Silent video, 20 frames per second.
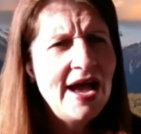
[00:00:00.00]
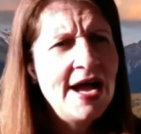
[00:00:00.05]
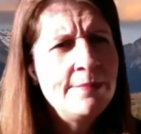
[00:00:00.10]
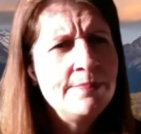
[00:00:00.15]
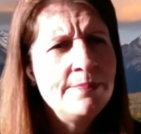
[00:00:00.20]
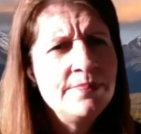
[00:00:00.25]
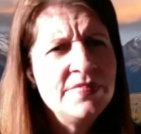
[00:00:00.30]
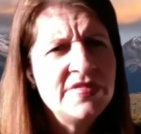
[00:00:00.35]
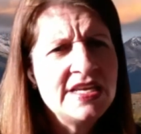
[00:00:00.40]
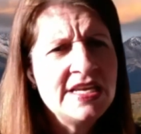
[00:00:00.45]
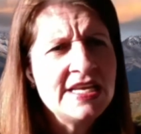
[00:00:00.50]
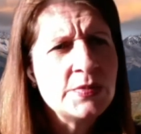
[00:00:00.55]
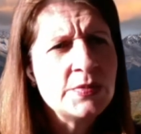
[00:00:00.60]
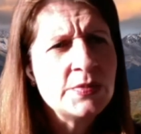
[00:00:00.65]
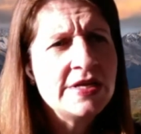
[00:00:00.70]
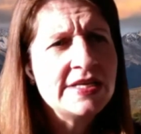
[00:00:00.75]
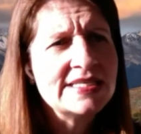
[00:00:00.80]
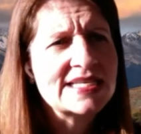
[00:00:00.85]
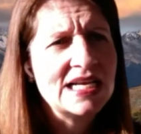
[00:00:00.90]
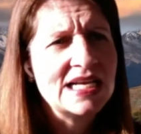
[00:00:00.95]
The
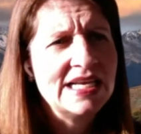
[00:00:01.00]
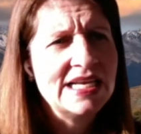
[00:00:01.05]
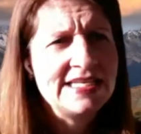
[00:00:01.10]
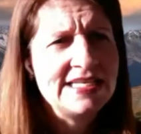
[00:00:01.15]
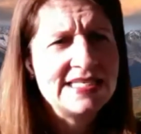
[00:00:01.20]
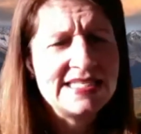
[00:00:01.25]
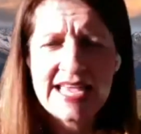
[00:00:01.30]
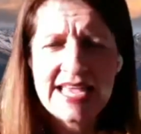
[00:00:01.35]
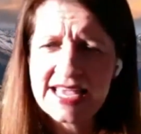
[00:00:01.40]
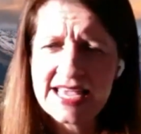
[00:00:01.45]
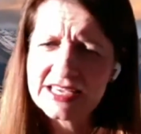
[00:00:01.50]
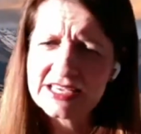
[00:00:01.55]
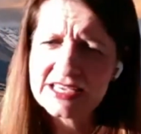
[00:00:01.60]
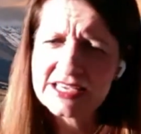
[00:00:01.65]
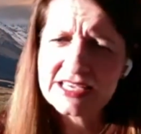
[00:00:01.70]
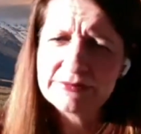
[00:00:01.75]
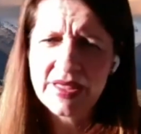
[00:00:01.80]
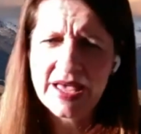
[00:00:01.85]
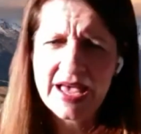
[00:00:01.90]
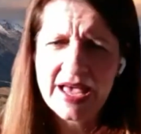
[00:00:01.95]
next one is clean tech.
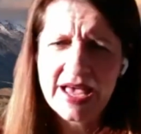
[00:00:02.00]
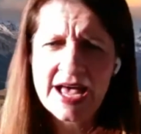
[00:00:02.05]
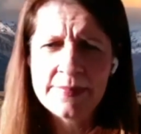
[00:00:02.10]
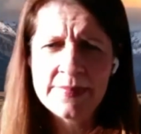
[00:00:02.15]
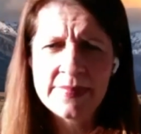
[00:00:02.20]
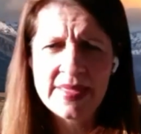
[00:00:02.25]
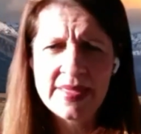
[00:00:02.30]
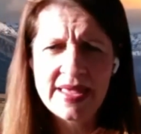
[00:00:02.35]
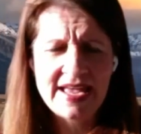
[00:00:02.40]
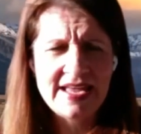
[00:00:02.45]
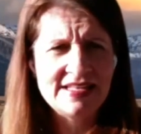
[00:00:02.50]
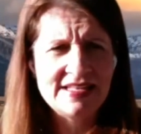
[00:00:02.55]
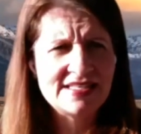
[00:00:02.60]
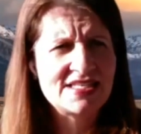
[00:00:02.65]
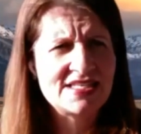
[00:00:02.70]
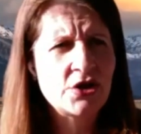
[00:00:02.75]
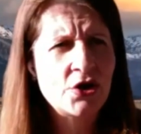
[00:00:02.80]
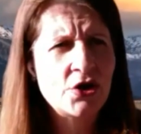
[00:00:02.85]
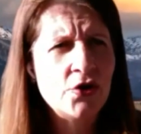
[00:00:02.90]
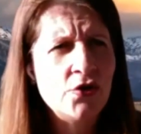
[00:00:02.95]

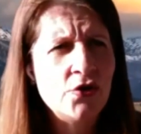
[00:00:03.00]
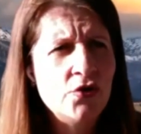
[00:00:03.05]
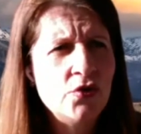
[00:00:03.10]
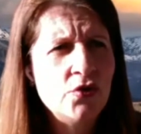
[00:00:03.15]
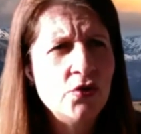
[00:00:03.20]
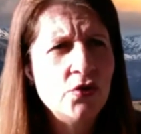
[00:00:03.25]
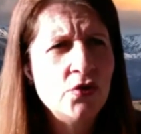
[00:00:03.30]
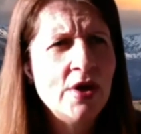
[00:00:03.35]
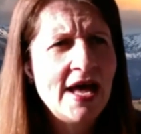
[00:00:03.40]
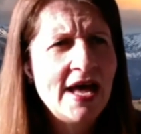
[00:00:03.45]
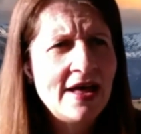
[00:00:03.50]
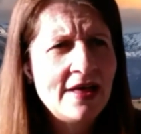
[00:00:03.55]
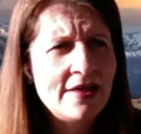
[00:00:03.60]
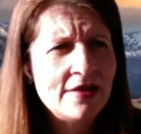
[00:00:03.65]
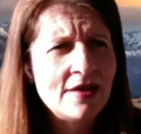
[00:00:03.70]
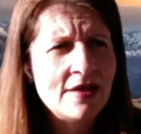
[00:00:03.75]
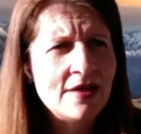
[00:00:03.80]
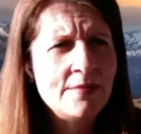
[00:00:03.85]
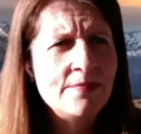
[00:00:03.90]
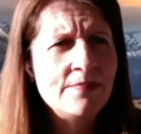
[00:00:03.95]
And so
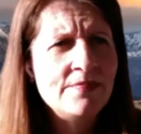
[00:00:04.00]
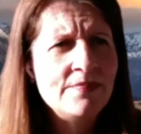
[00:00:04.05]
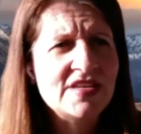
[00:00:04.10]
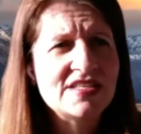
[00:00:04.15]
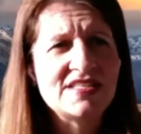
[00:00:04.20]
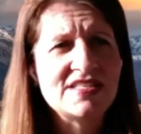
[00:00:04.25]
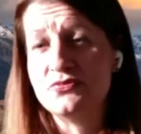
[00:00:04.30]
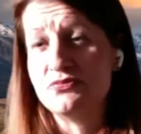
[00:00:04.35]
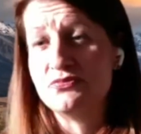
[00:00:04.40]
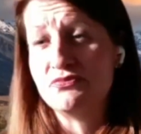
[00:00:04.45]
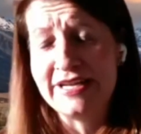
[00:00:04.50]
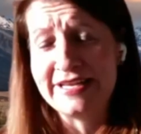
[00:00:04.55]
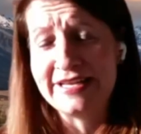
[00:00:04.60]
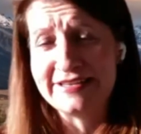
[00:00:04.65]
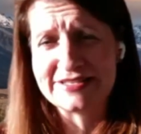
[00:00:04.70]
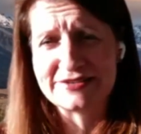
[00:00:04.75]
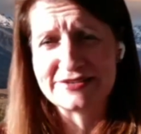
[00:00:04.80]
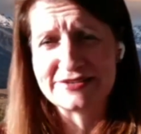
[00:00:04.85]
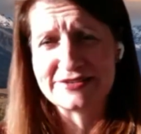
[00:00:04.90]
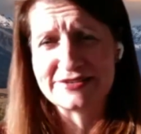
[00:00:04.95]
this
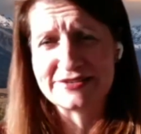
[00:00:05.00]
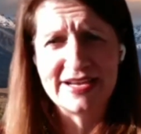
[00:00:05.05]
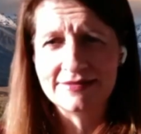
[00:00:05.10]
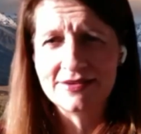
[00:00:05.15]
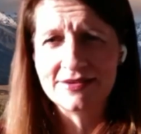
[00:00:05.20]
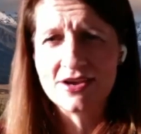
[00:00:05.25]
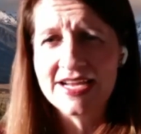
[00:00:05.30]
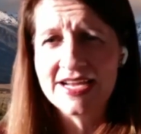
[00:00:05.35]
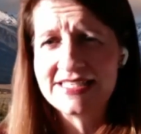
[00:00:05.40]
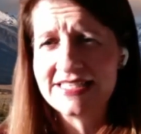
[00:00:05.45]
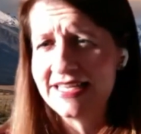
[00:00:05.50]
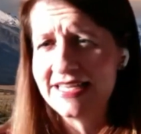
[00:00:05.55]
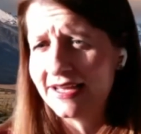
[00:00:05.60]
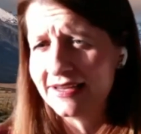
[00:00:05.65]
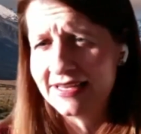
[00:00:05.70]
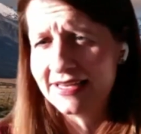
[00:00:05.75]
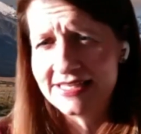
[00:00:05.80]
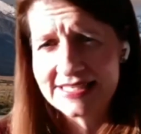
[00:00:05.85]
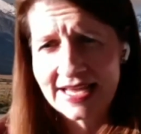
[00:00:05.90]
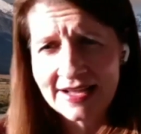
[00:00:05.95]
really is around
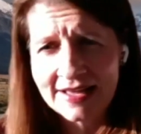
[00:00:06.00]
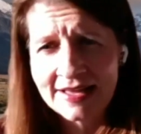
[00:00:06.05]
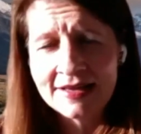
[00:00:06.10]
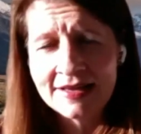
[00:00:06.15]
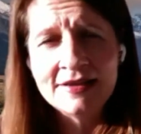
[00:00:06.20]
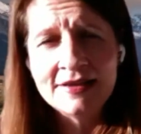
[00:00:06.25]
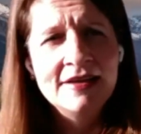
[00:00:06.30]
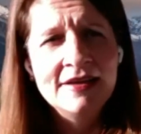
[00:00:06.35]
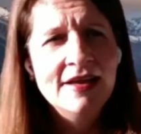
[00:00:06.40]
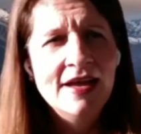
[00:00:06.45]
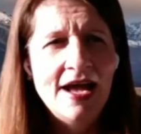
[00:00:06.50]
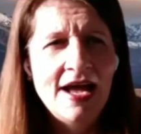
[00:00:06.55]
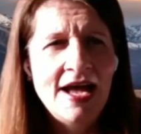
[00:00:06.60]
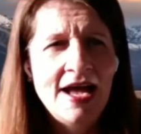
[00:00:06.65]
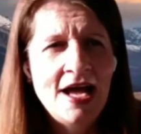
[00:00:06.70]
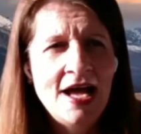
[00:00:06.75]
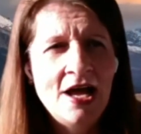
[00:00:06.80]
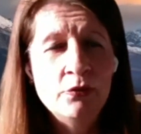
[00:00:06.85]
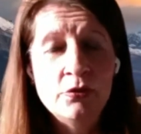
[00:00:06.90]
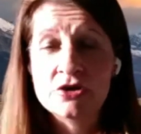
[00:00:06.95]
kaitiakitanga,
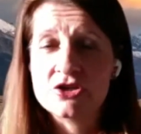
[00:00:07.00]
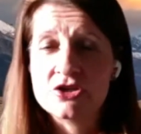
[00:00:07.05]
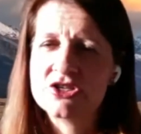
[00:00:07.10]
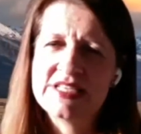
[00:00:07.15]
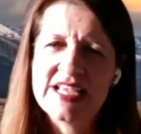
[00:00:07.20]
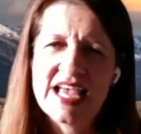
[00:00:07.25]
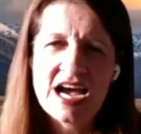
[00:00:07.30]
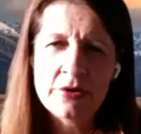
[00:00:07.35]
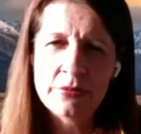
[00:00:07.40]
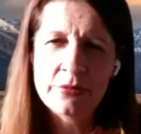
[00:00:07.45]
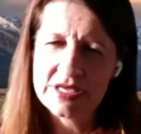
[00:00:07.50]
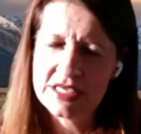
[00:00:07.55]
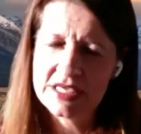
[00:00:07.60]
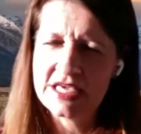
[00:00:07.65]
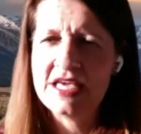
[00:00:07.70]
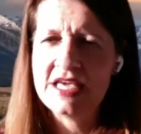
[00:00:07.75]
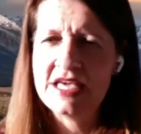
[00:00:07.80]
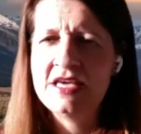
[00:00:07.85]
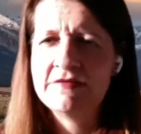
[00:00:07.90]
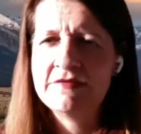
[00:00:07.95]
which is how we
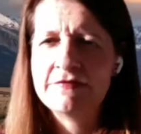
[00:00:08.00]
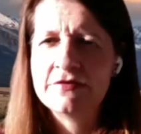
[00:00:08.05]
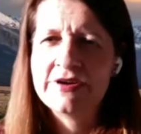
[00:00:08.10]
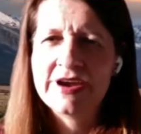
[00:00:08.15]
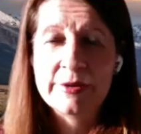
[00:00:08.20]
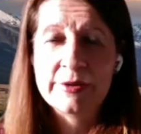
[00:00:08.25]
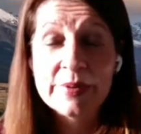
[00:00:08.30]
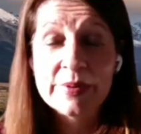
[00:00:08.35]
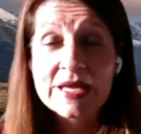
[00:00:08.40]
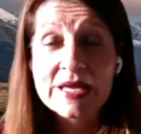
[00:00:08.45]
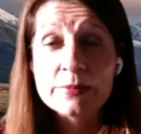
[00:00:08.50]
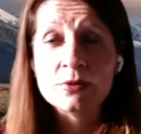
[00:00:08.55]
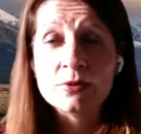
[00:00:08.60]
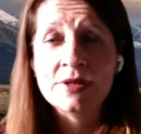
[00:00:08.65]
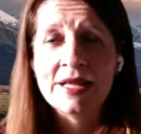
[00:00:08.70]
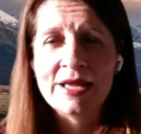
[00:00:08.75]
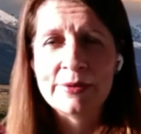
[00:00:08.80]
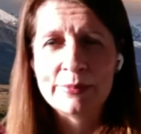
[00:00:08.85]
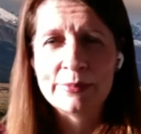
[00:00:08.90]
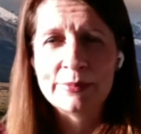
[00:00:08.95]
care for our
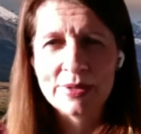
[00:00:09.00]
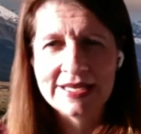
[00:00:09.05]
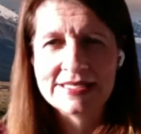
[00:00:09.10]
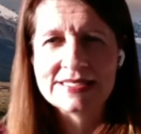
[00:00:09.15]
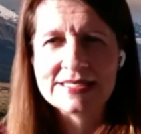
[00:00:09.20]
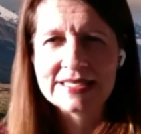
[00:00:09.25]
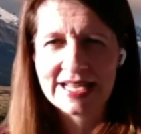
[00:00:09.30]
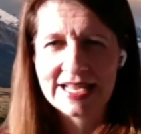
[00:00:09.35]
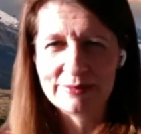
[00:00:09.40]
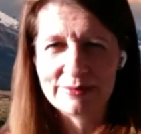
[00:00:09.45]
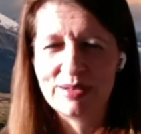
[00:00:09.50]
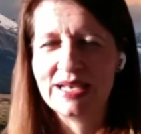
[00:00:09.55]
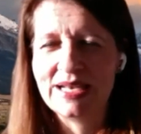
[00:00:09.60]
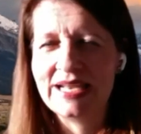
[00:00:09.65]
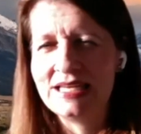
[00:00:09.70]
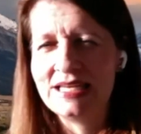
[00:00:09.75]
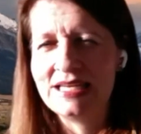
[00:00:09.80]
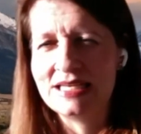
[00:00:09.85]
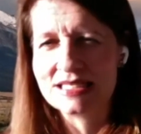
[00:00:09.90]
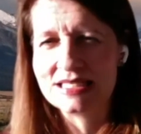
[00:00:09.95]
people, our place and our
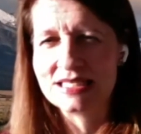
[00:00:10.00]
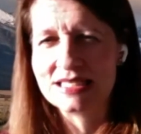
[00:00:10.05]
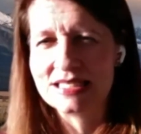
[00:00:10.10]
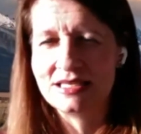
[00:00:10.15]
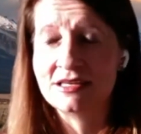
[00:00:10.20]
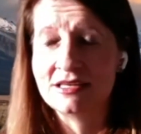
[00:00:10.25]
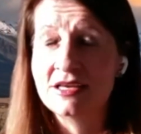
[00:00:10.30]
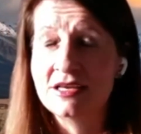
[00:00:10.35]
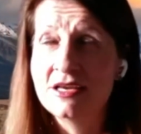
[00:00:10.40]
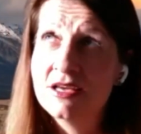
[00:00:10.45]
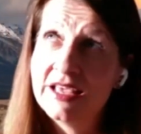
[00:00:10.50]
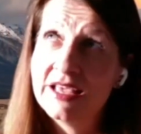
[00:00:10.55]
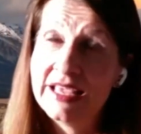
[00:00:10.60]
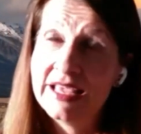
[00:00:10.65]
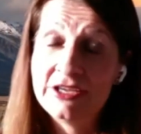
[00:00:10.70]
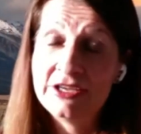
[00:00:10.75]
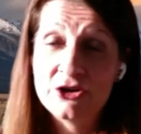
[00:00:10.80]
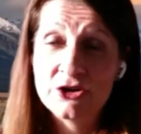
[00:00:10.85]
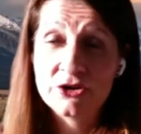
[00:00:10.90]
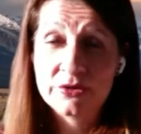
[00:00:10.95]
planet. And,
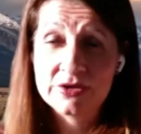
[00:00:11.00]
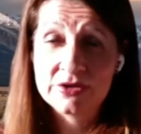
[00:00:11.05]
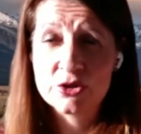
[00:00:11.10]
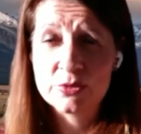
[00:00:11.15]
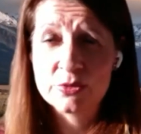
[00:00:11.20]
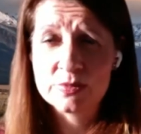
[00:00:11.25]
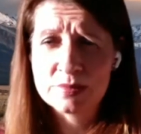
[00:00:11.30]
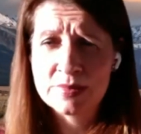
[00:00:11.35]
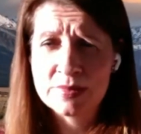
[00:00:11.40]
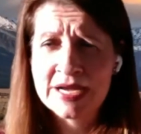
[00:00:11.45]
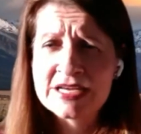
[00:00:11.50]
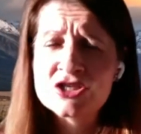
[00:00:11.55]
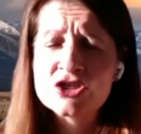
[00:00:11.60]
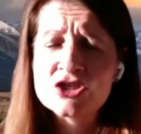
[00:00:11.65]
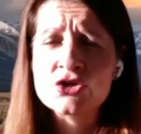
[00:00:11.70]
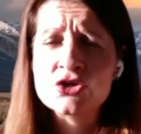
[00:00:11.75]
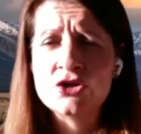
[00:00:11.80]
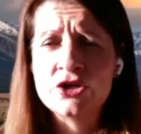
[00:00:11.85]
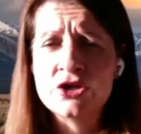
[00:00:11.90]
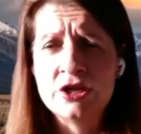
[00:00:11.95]
you know, in terms of my
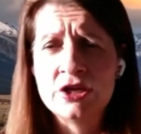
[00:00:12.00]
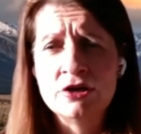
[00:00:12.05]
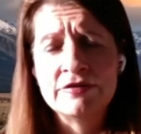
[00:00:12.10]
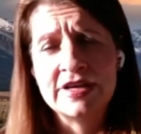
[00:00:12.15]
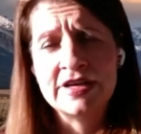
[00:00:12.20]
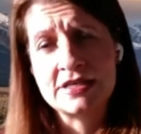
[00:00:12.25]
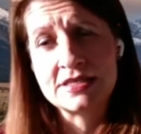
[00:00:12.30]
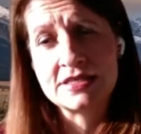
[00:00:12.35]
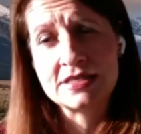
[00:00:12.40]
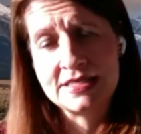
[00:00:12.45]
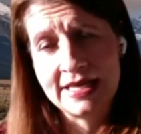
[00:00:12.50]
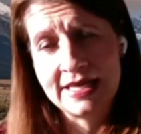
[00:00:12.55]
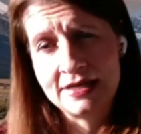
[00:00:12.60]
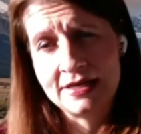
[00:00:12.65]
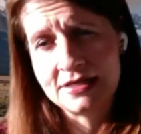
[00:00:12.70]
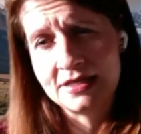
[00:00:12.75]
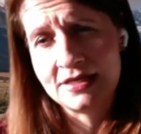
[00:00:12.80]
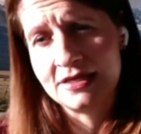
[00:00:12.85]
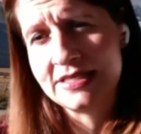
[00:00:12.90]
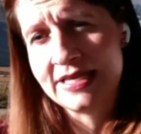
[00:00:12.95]
journey of
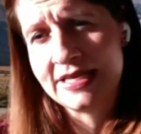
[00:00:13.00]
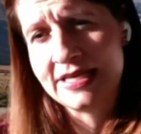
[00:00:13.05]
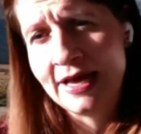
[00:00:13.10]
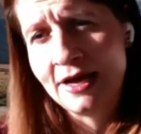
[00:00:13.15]
understanding